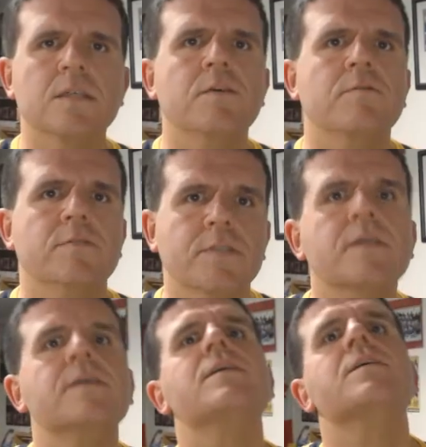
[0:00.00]

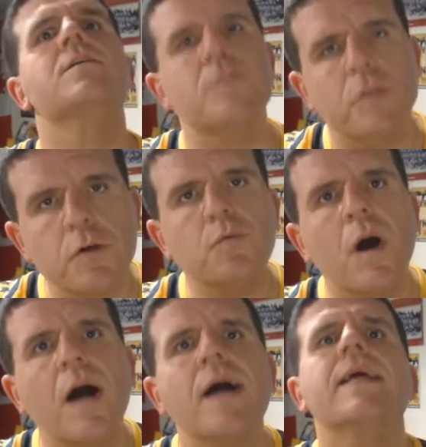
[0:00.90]
lose
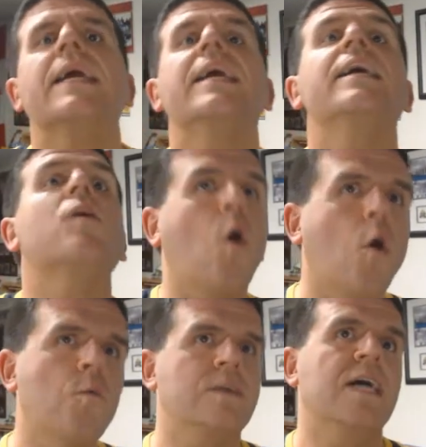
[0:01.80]
2-1 in
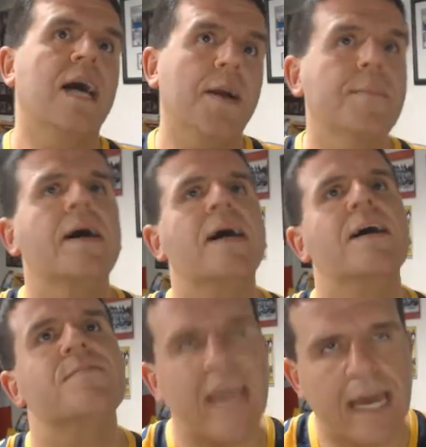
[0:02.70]
overtime
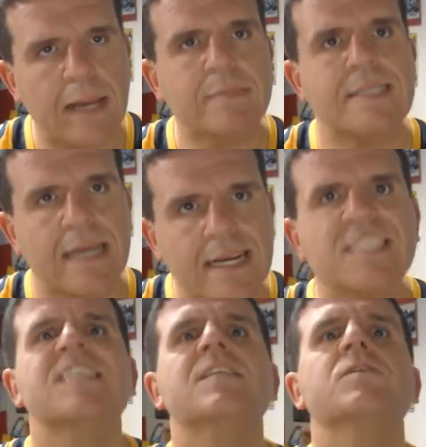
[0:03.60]
of game
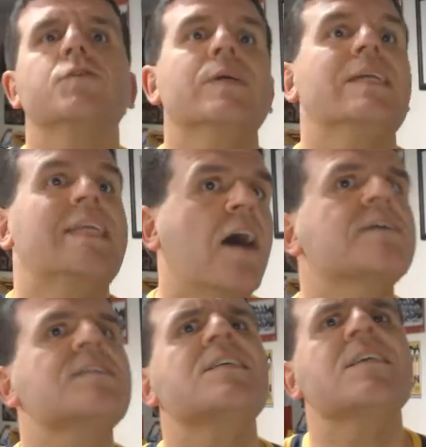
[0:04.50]
six to the
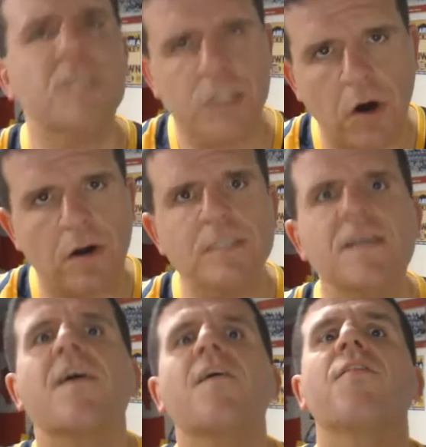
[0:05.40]
Dallas
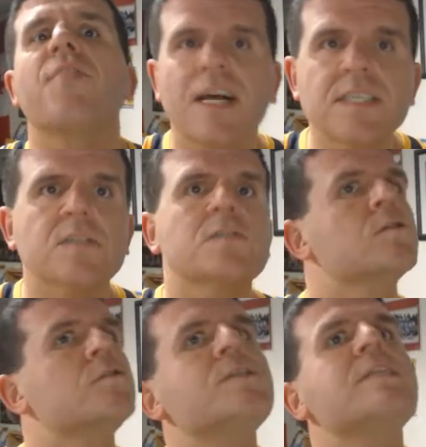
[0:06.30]
Stars, thus
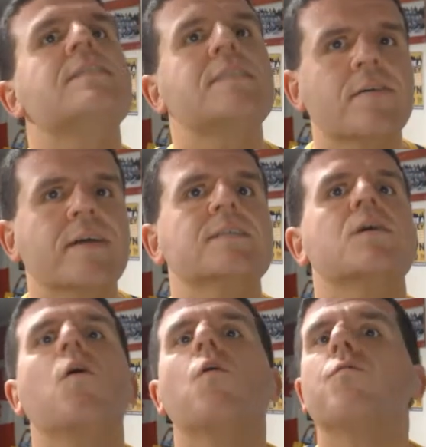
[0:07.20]
losing the
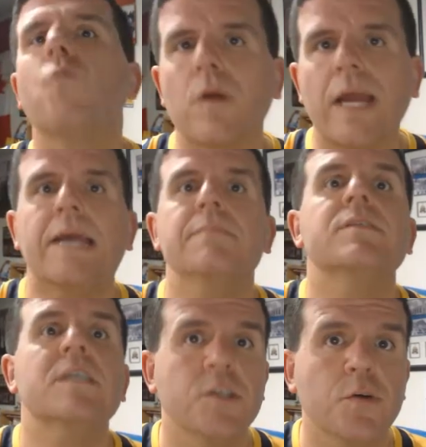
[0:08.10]
series
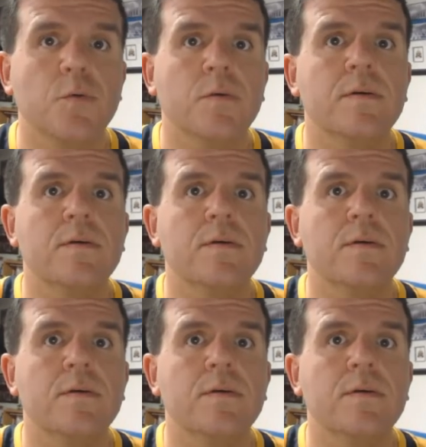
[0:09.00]
4-2.